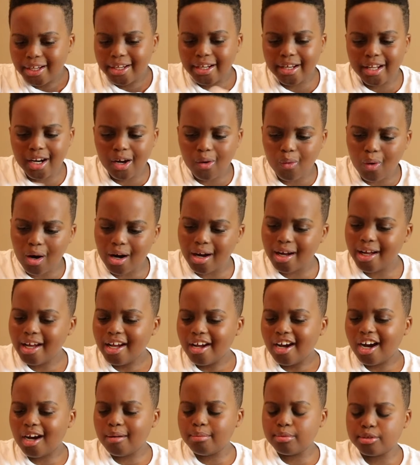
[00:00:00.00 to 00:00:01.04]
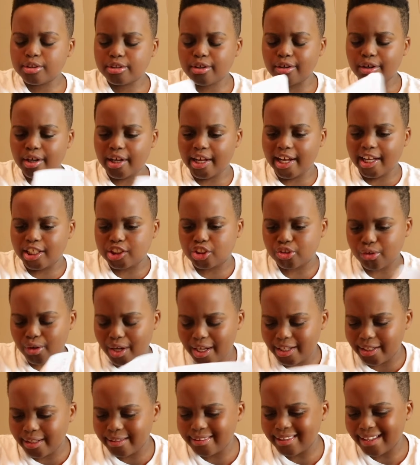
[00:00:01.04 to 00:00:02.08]
You know what? I'm just gonna answer
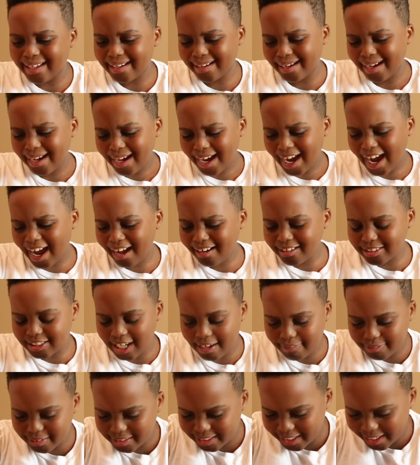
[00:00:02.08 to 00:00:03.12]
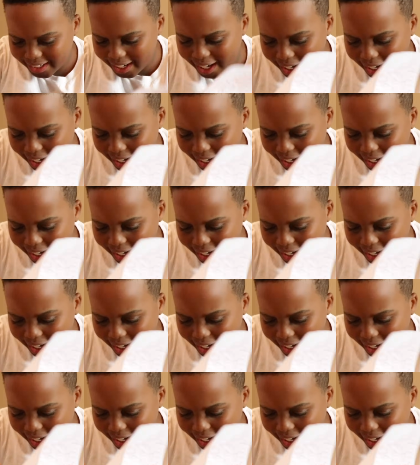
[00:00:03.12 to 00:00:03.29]
anything. I just have to get